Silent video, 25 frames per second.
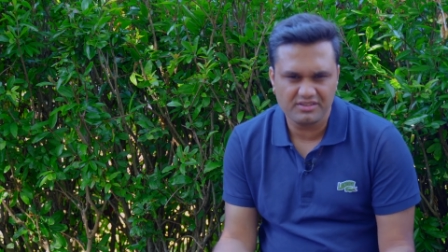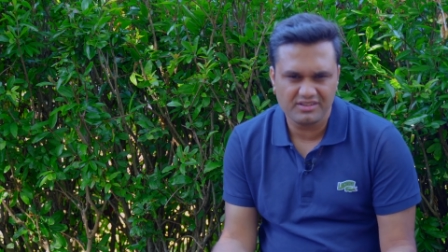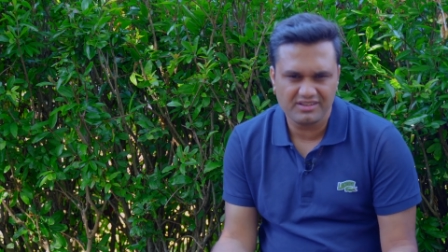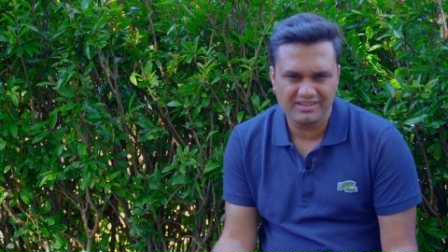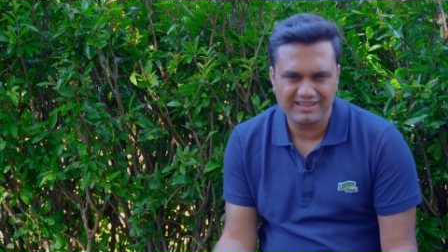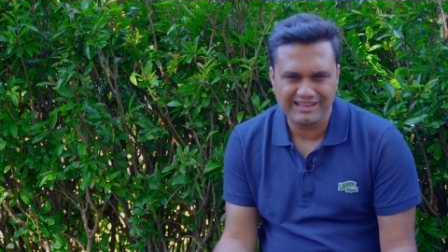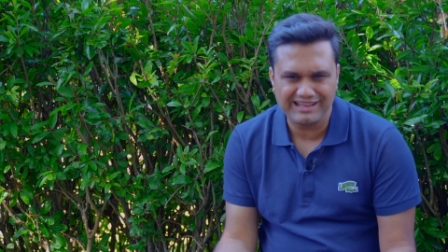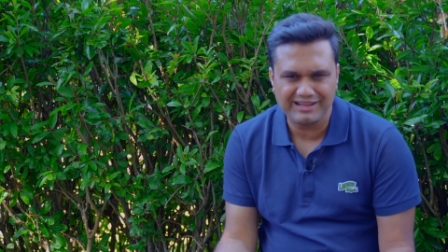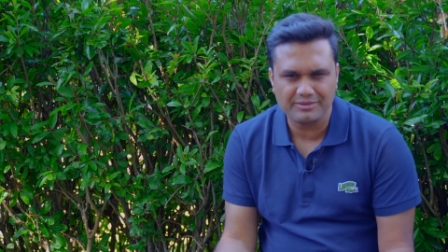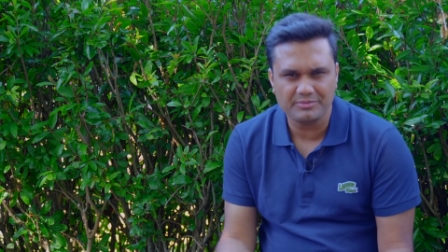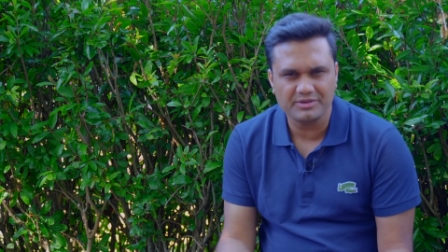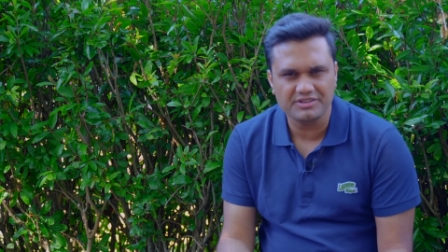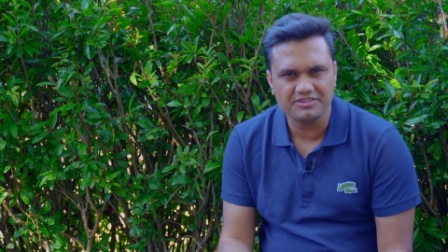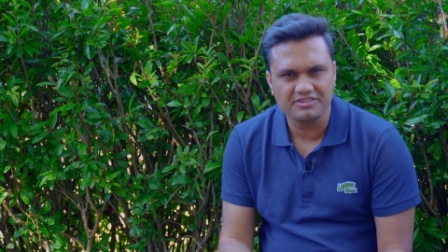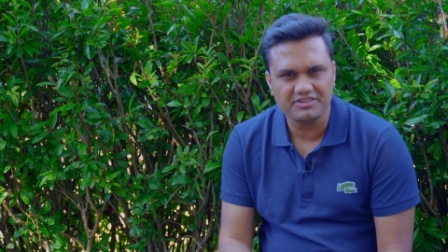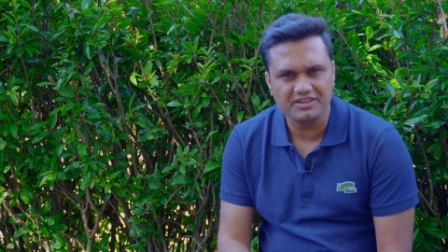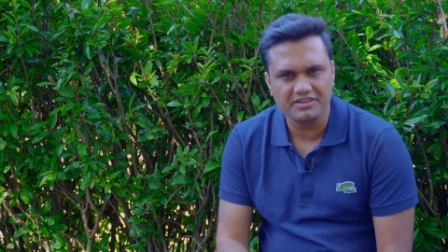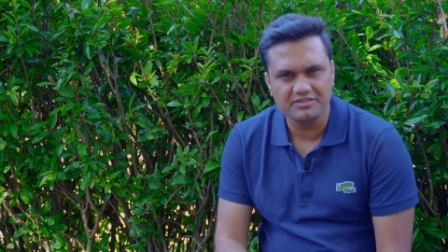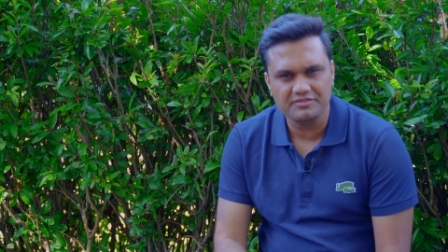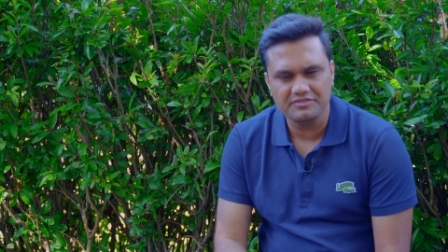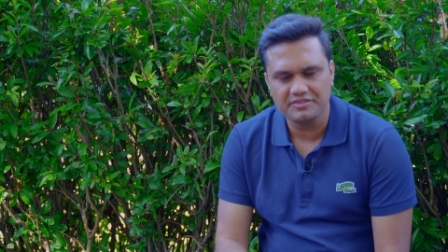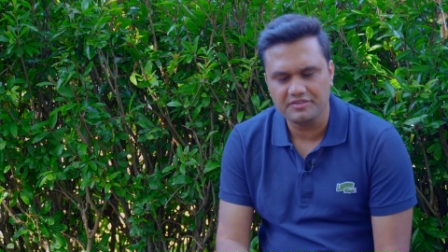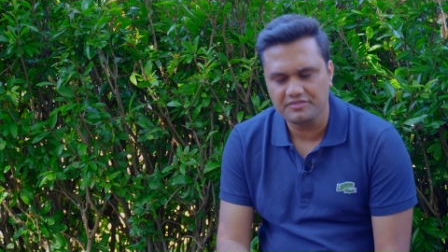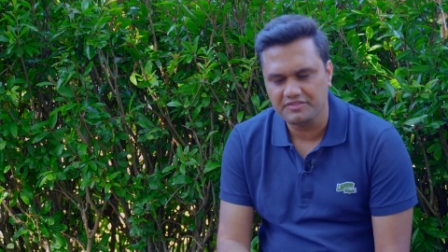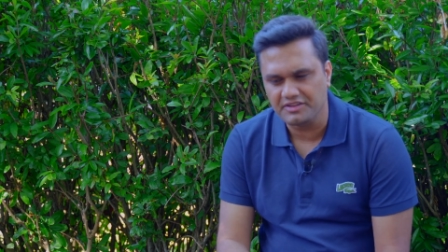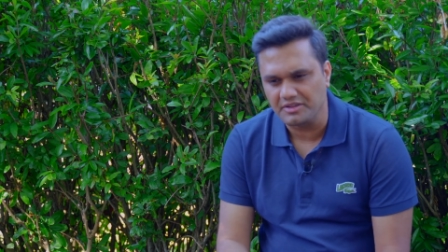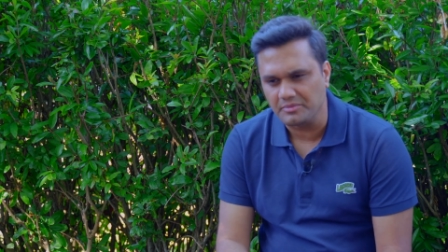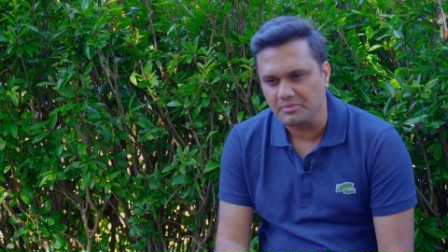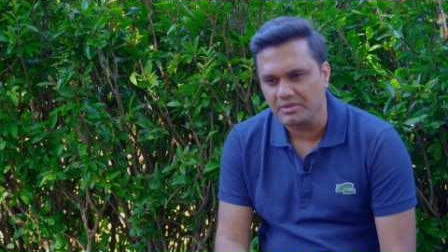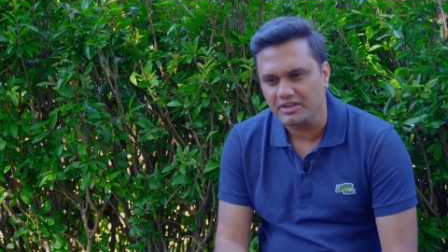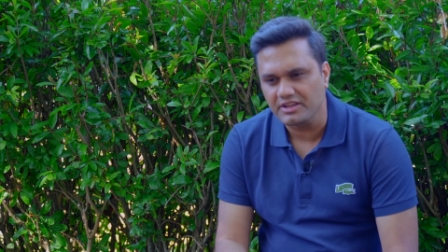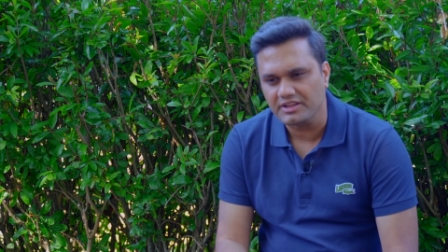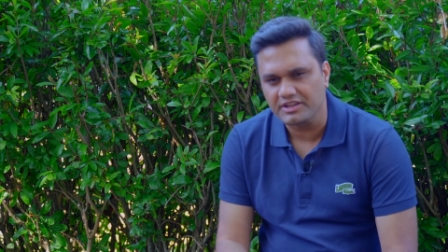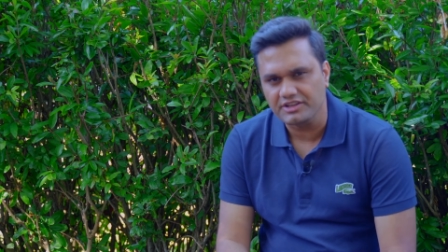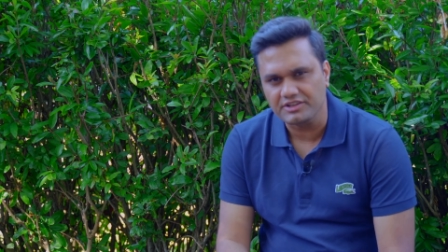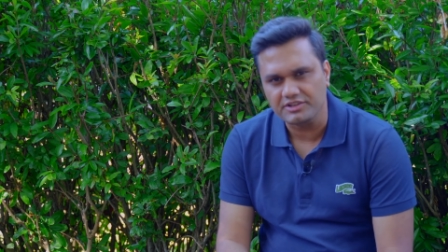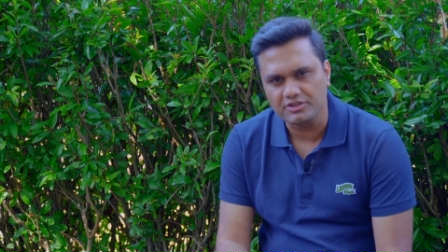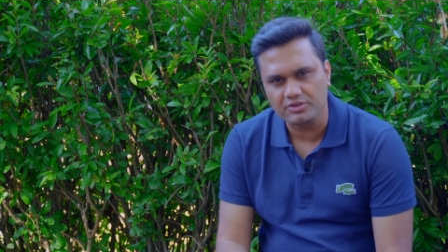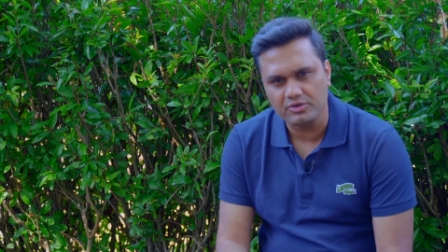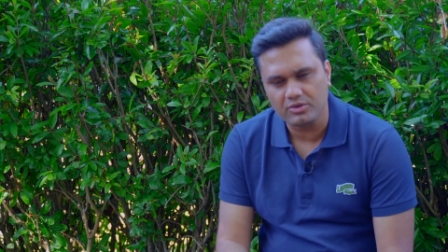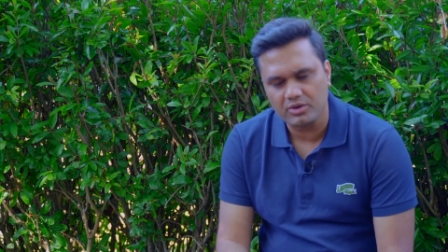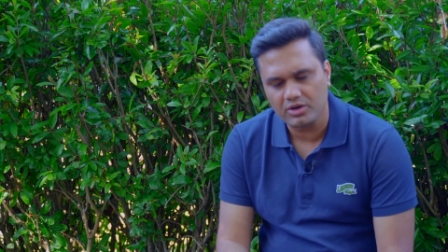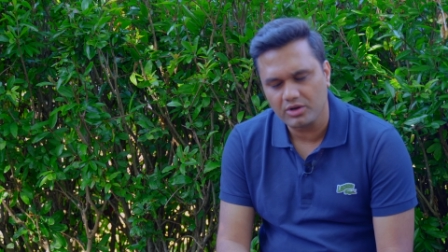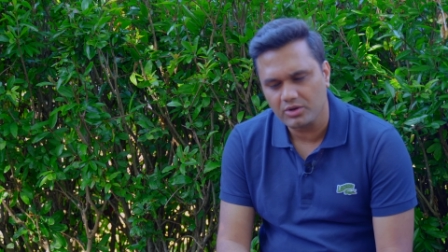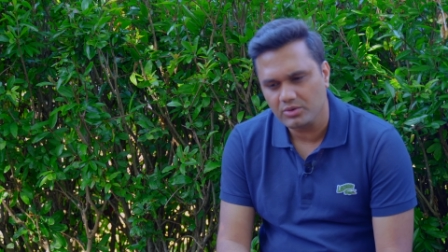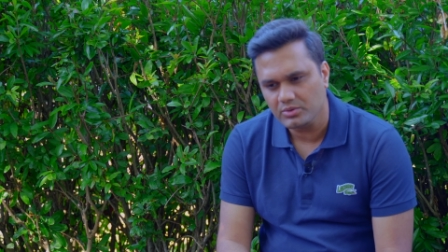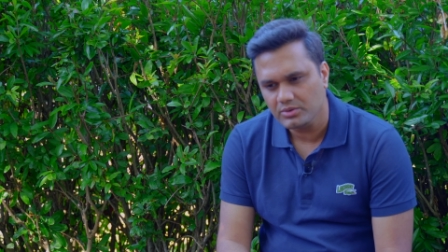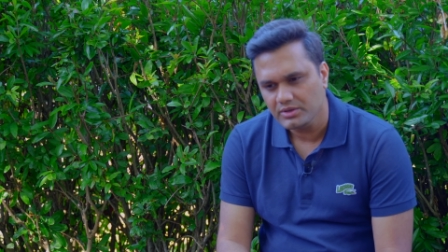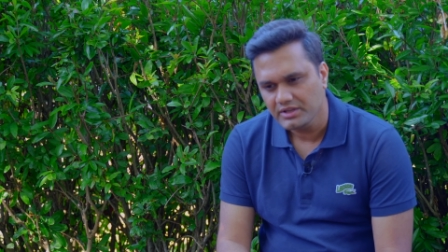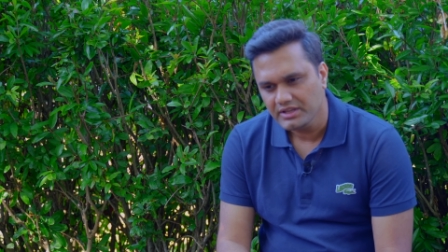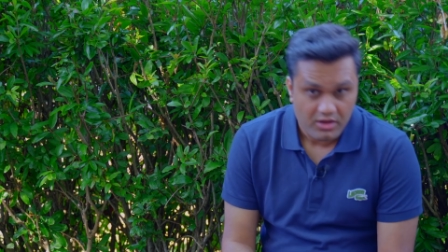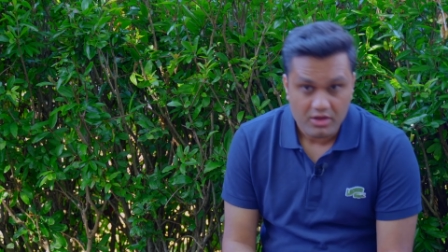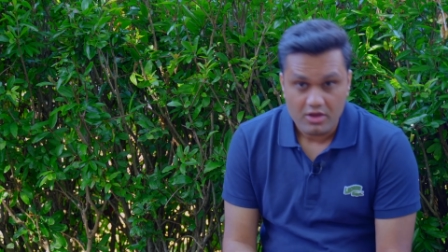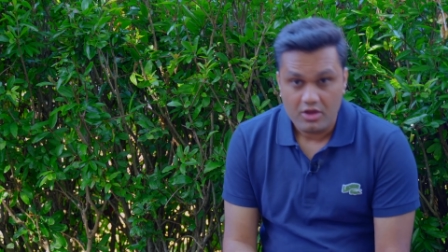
How much can 50 million grow?